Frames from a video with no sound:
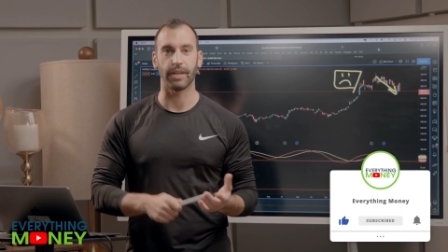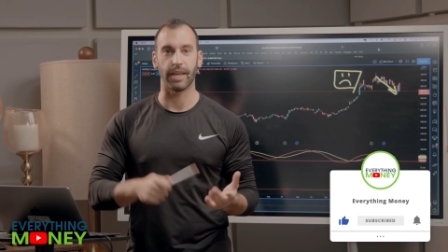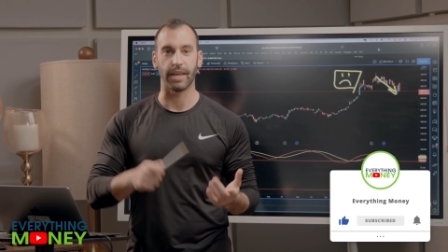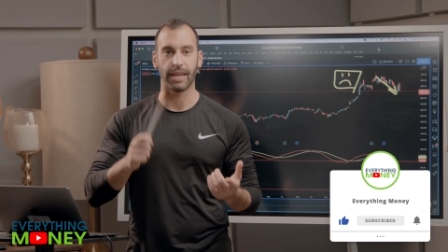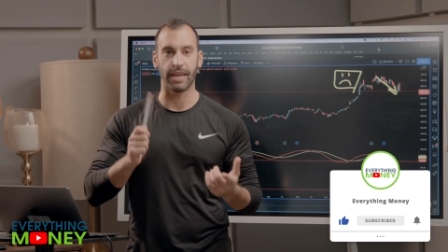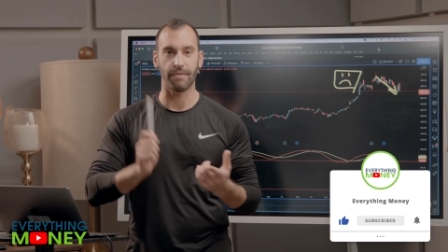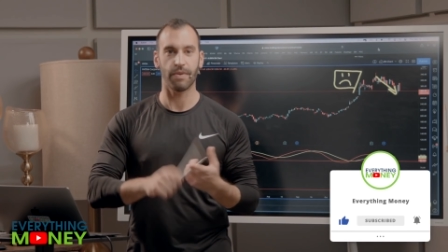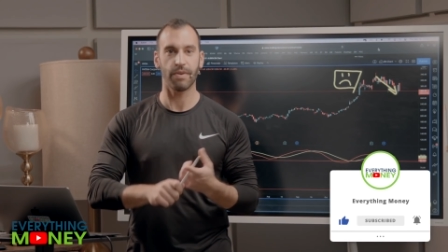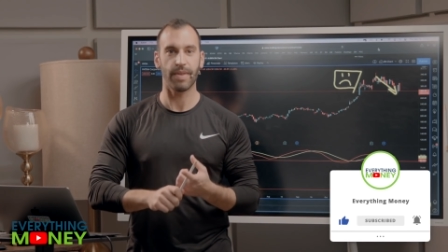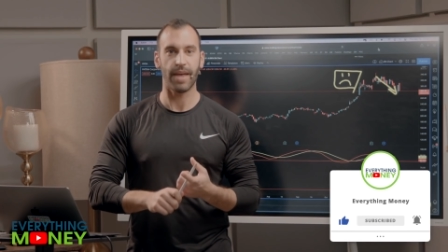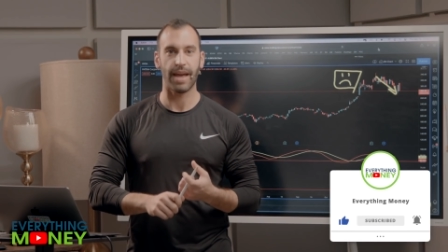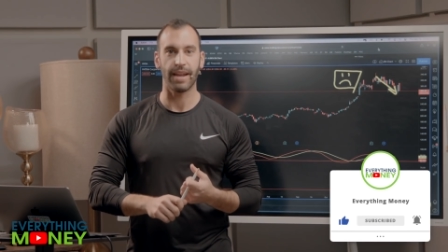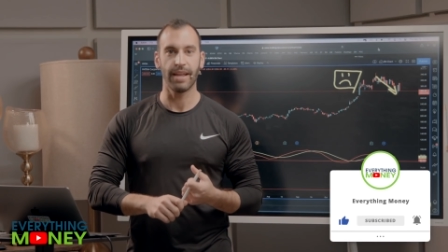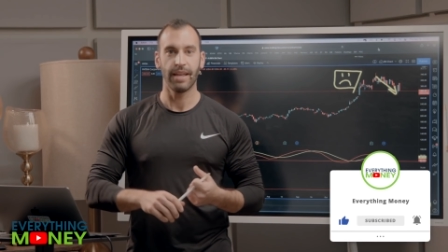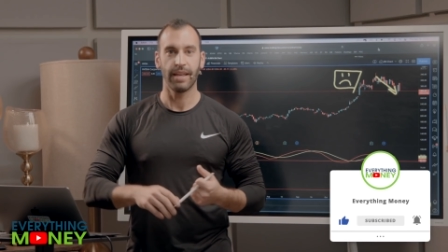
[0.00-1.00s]
It can give you
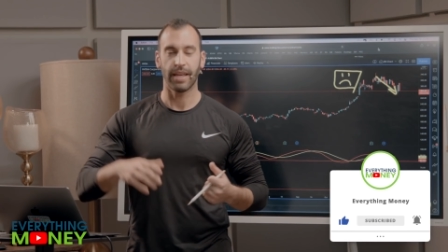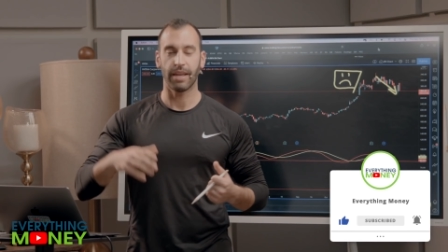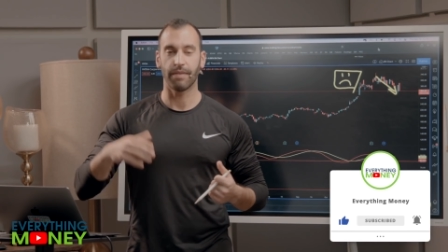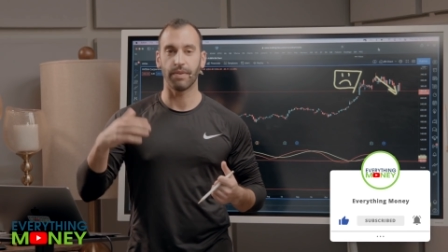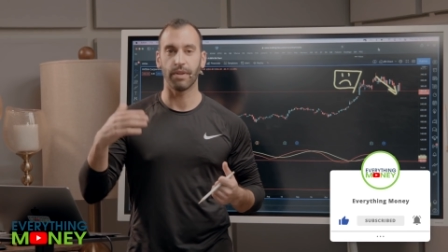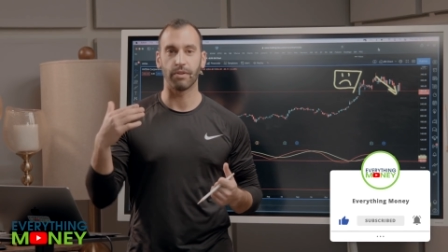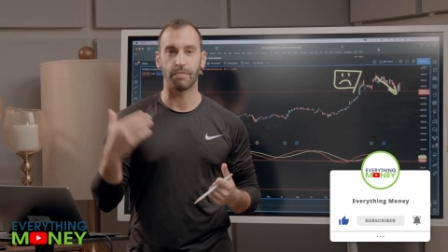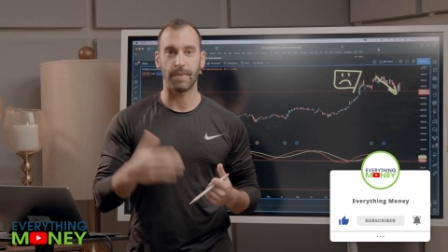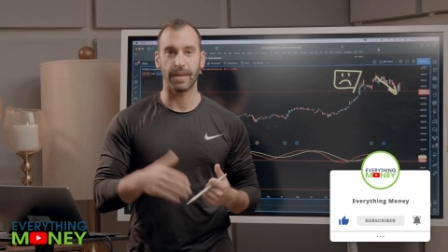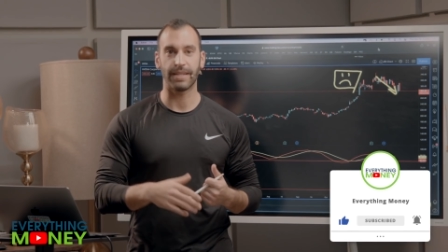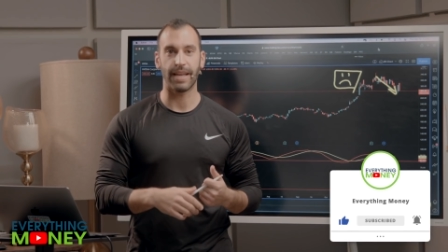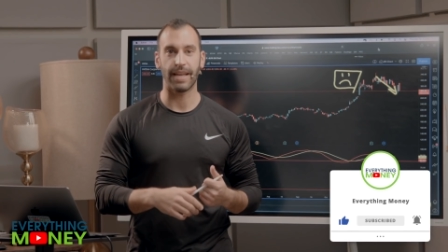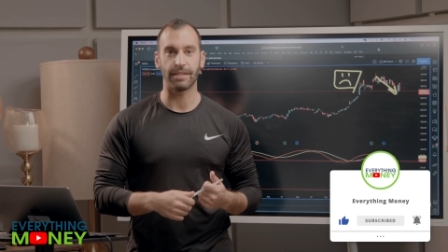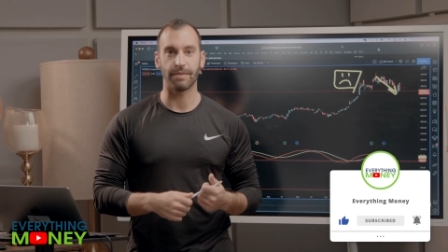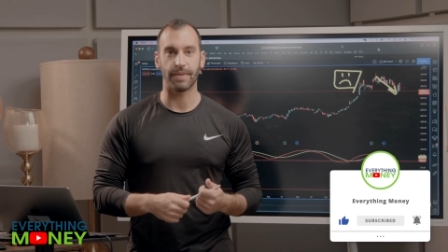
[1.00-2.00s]
that give you those big
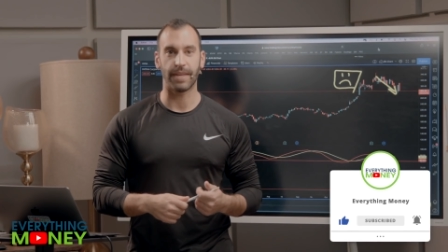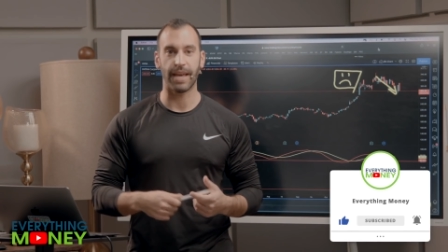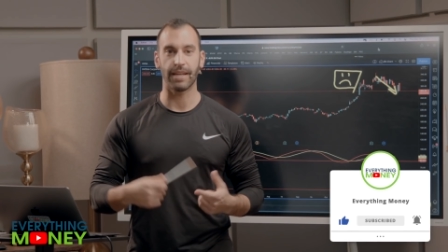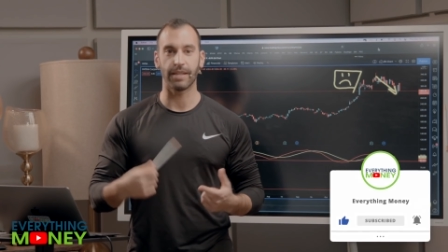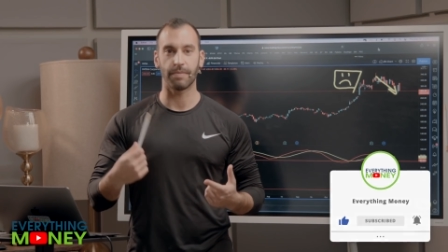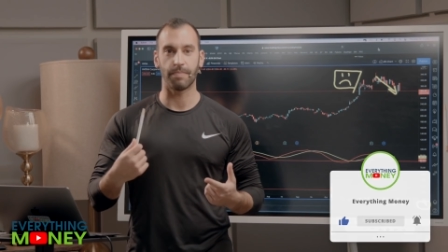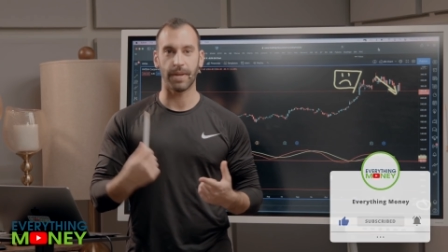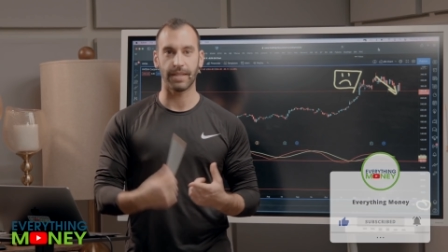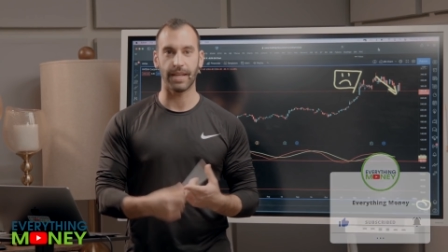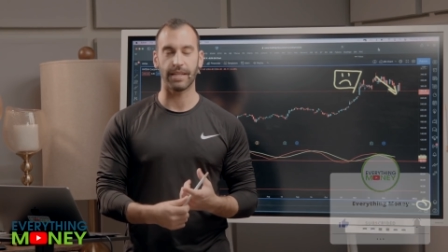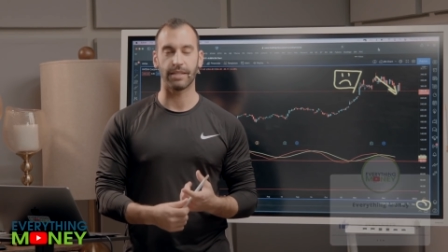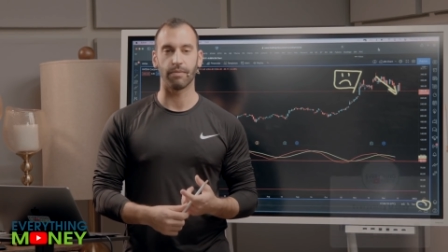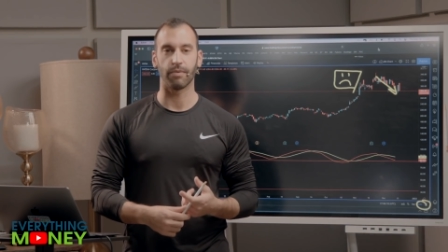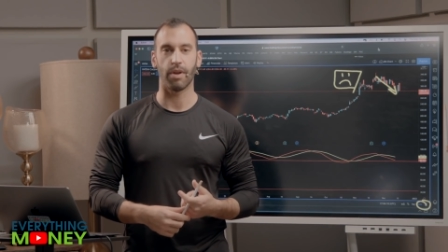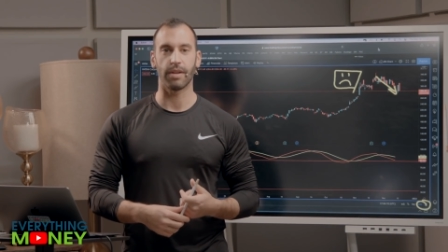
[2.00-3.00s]
days of gains, big
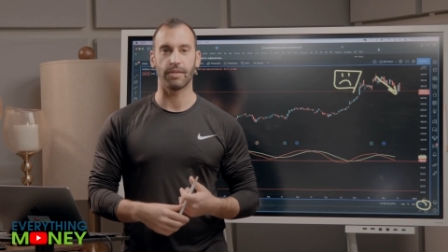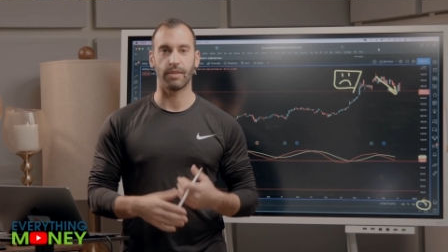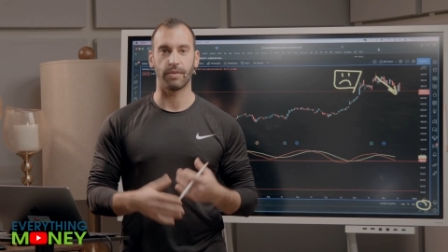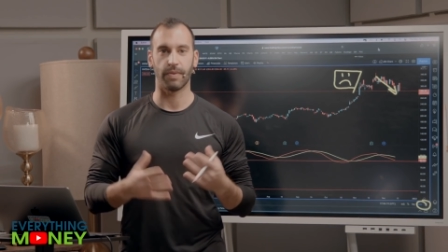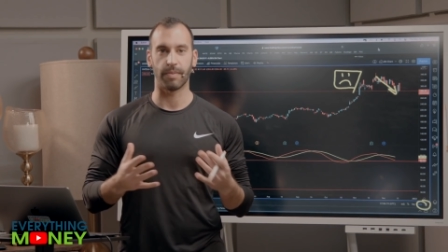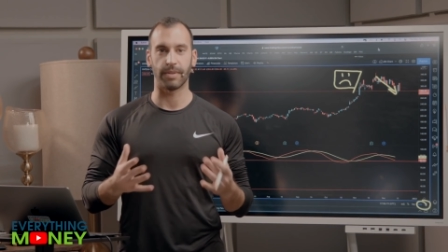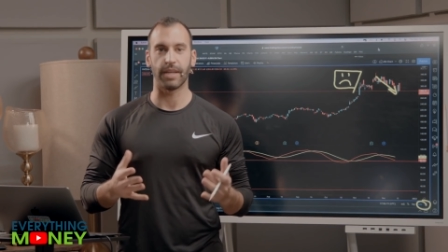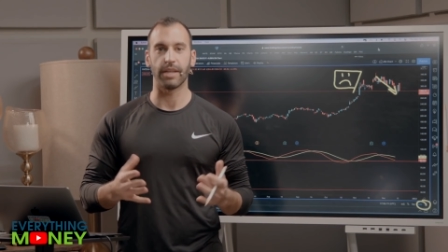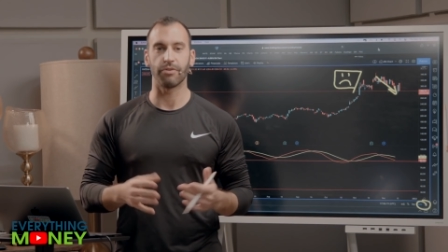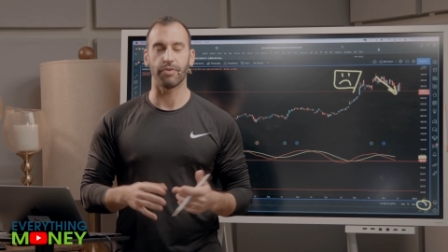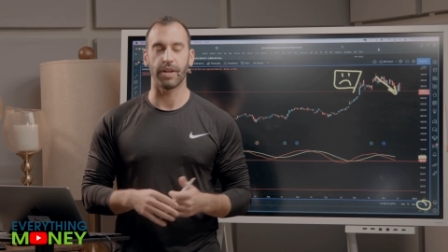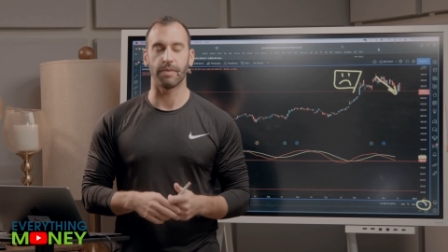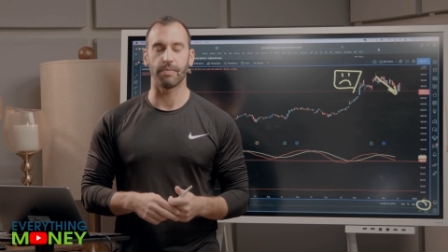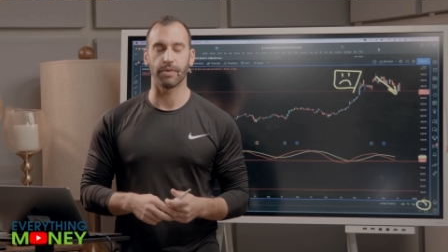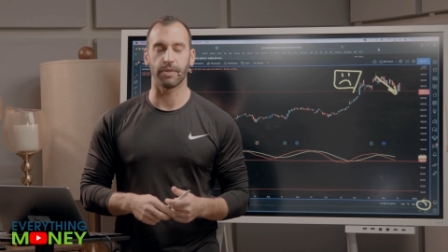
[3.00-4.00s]
days of losses from a day
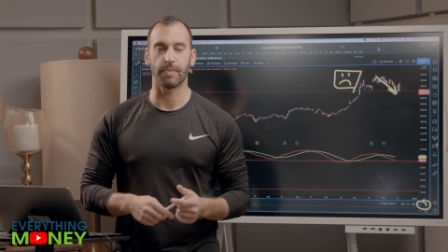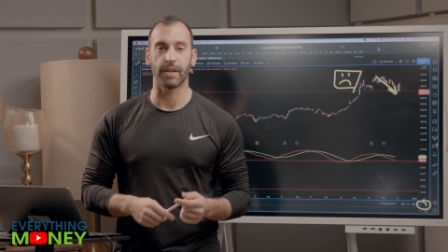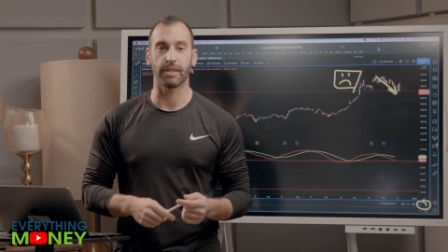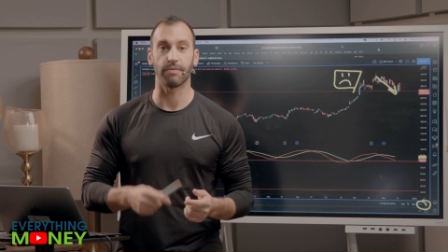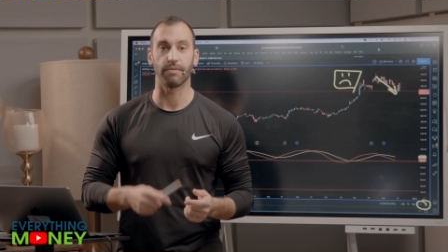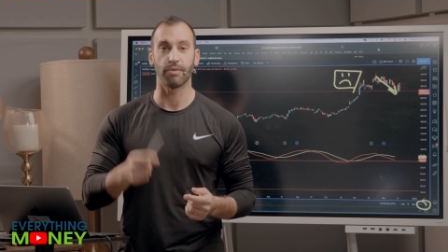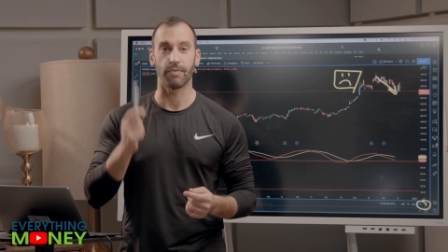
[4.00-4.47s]
trading perspective.